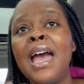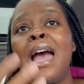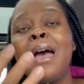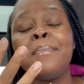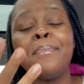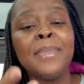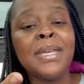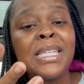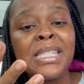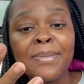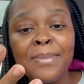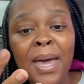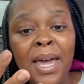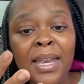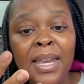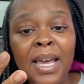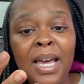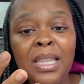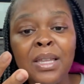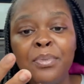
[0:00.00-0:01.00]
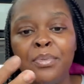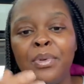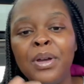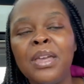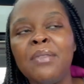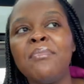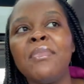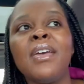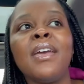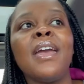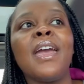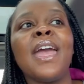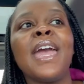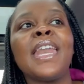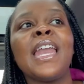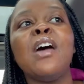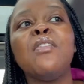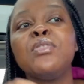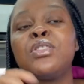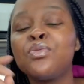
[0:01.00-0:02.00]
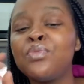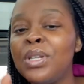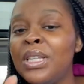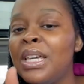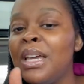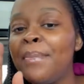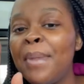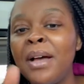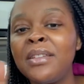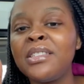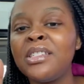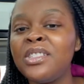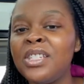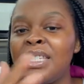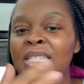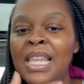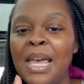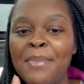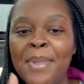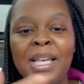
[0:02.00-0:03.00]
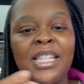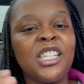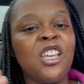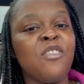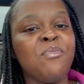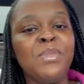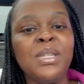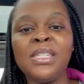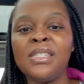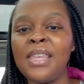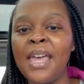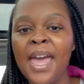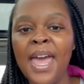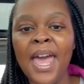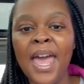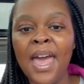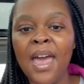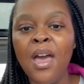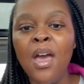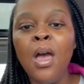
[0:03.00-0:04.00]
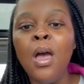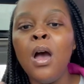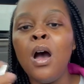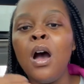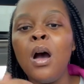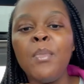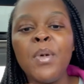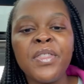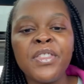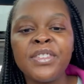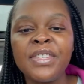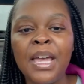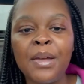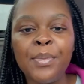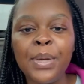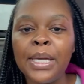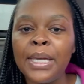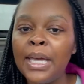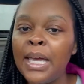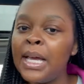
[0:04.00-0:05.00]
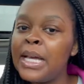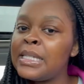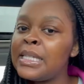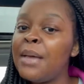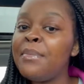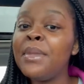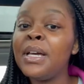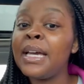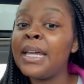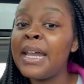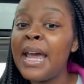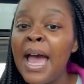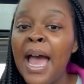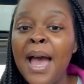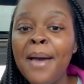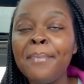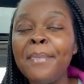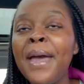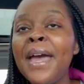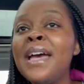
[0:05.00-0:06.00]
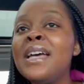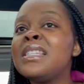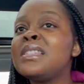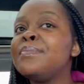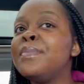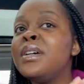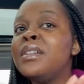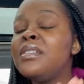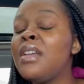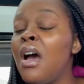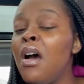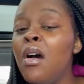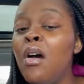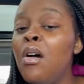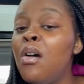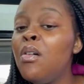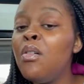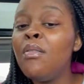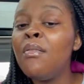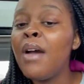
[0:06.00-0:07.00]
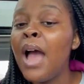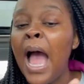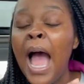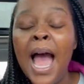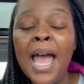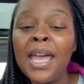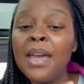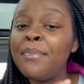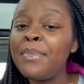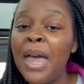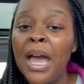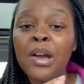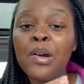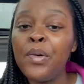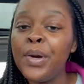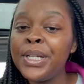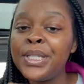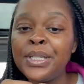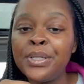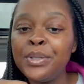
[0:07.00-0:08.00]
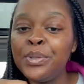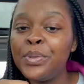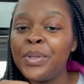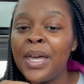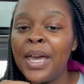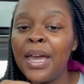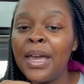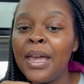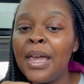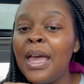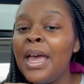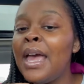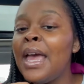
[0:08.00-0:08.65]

I missed my nail appointment. And I was really about to just let myself be sad on Mother's Day weekend because I'm looking a hot mess. But no, I am not going to do that.